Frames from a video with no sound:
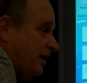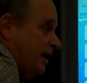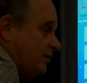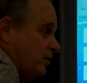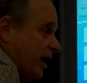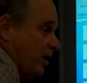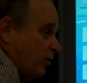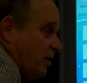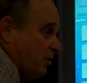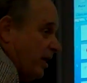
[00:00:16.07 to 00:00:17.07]
that down? Do you kind
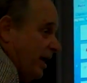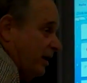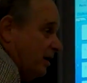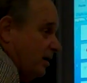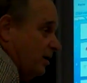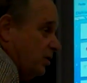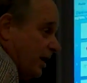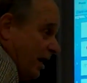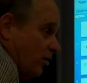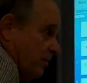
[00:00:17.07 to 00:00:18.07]
of remember that? You
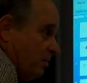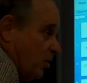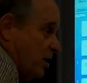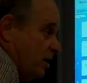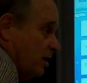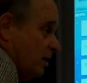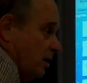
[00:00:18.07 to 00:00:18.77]
kind of remember it?